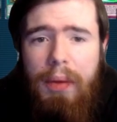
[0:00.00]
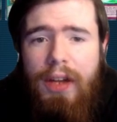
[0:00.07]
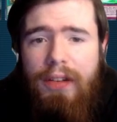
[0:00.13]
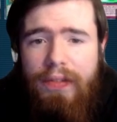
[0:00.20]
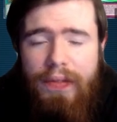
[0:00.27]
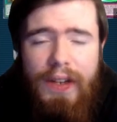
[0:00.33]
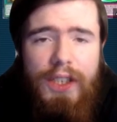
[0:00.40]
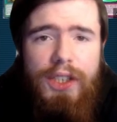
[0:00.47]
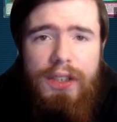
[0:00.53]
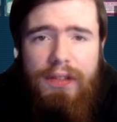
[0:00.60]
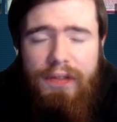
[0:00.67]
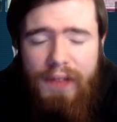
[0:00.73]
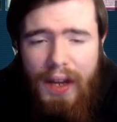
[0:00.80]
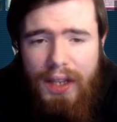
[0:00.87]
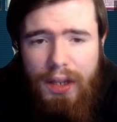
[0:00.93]
Adventure
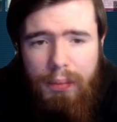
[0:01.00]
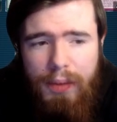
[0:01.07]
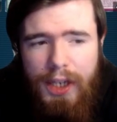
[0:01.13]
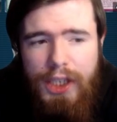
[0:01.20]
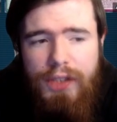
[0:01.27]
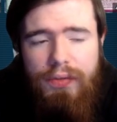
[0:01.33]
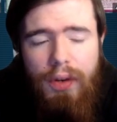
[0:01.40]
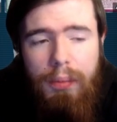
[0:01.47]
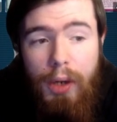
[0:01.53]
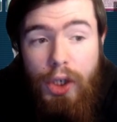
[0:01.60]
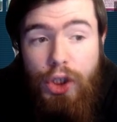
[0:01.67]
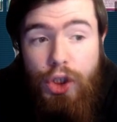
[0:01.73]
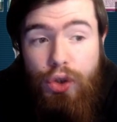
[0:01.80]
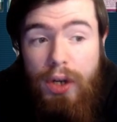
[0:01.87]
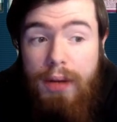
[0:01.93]
Phantom Knights from our
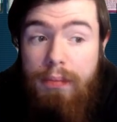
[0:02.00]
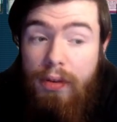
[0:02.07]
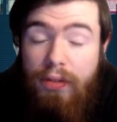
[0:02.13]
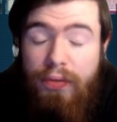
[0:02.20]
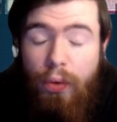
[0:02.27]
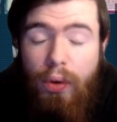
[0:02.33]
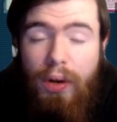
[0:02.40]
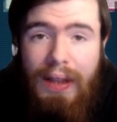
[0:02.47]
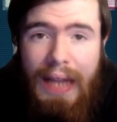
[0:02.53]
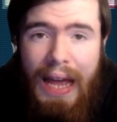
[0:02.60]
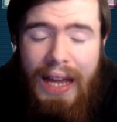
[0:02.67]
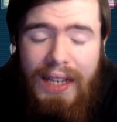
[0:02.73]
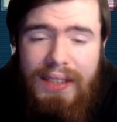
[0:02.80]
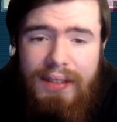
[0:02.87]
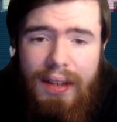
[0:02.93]
stream before
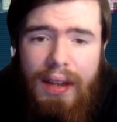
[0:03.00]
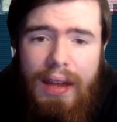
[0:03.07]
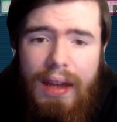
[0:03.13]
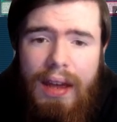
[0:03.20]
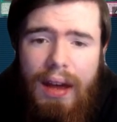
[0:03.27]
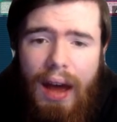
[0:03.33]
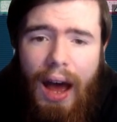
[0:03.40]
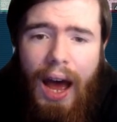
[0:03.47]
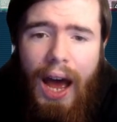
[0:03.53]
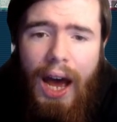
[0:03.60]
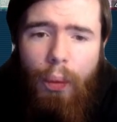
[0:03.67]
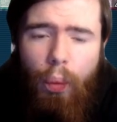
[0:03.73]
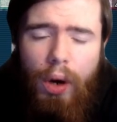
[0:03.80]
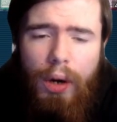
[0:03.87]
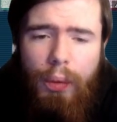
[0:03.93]
last, uh,
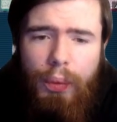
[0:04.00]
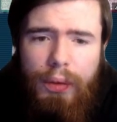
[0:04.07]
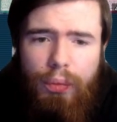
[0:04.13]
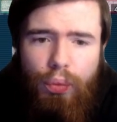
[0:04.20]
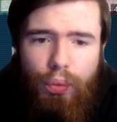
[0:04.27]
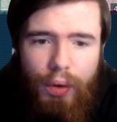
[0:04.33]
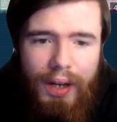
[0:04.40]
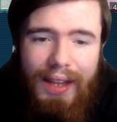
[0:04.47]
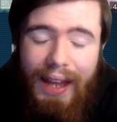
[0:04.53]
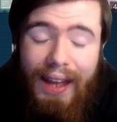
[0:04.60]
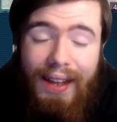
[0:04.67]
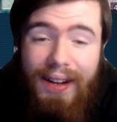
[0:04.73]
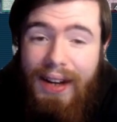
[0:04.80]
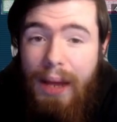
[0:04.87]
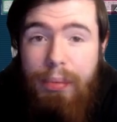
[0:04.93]
where we really
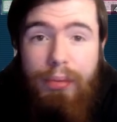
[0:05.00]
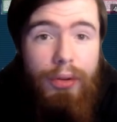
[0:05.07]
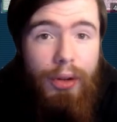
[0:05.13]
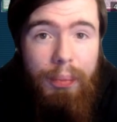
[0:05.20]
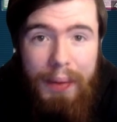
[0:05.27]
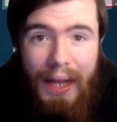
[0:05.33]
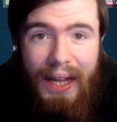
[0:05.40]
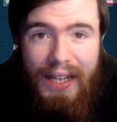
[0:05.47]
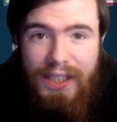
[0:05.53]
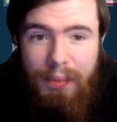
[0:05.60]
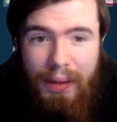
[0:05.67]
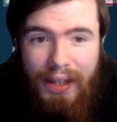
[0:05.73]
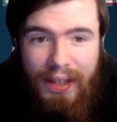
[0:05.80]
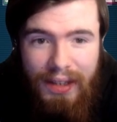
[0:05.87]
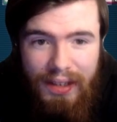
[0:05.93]
had an absolute blast
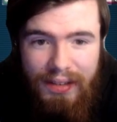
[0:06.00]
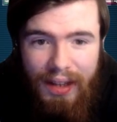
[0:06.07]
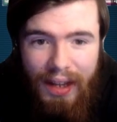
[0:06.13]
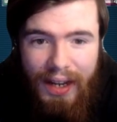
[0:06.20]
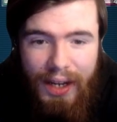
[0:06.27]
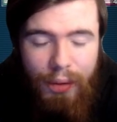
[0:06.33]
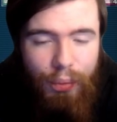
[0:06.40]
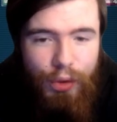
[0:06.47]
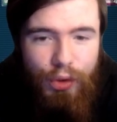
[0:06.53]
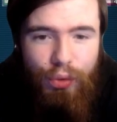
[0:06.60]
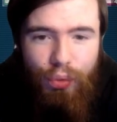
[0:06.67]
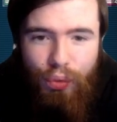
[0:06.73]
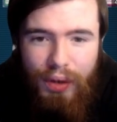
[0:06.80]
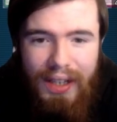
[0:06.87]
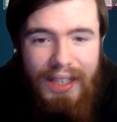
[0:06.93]
playing this deck. It was
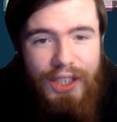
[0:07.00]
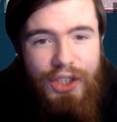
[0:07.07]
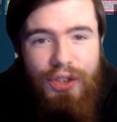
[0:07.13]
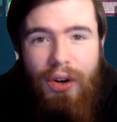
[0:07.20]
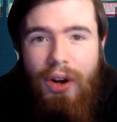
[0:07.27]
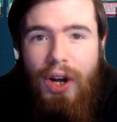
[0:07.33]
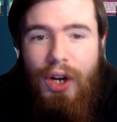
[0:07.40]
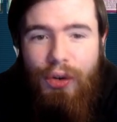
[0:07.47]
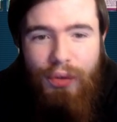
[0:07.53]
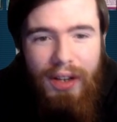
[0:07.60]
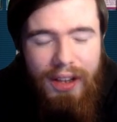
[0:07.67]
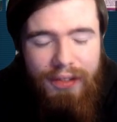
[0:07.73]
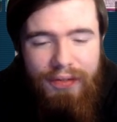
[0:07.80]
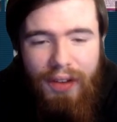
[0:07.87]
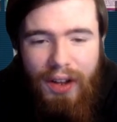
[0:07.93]
really strong,
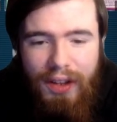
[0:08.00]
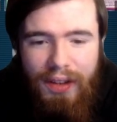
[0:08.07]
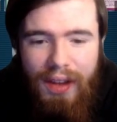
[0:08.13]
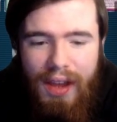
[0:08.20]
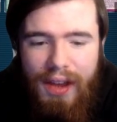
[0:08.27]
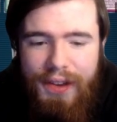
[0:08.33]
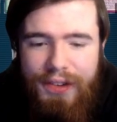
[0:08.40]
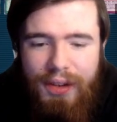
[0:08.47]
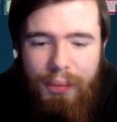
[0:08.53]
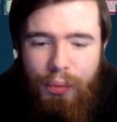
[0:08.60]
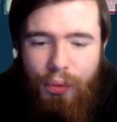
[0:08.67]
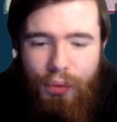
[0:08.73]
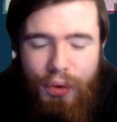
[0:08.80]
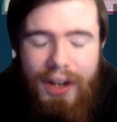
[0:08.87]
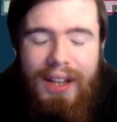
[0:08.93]
really fun,
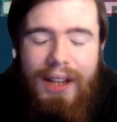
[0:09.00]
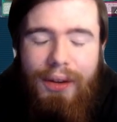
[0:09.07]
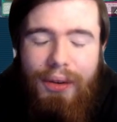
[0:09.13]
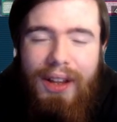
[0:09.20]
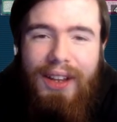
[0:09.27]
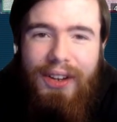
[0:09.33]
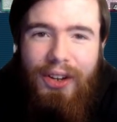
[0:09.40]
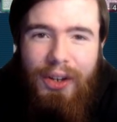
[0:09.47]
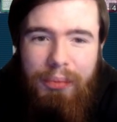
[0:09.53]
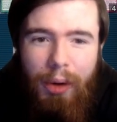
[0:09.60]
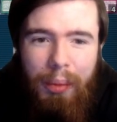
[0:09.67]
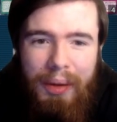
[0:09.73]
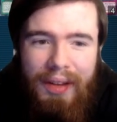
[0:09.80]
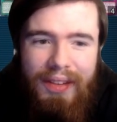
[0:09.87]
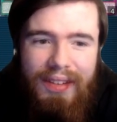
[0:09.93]
some really, really good
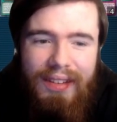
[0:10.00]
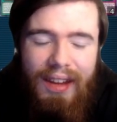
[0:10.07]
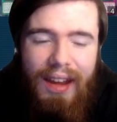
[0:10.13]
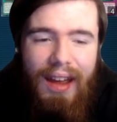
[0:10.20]
moments.